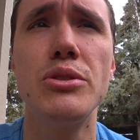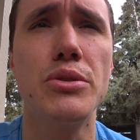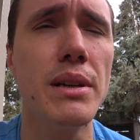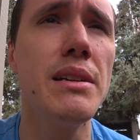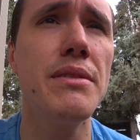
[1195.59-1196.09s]

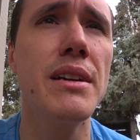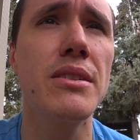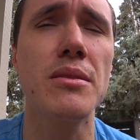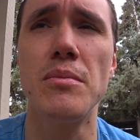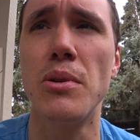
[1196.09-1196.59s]
grieving
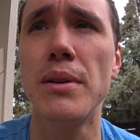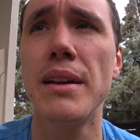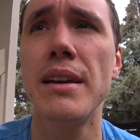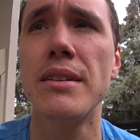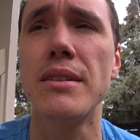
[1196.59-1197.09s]
or
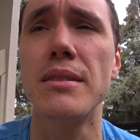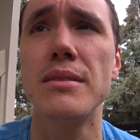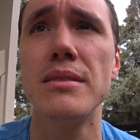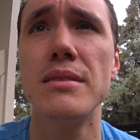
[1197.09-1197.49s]
mourning or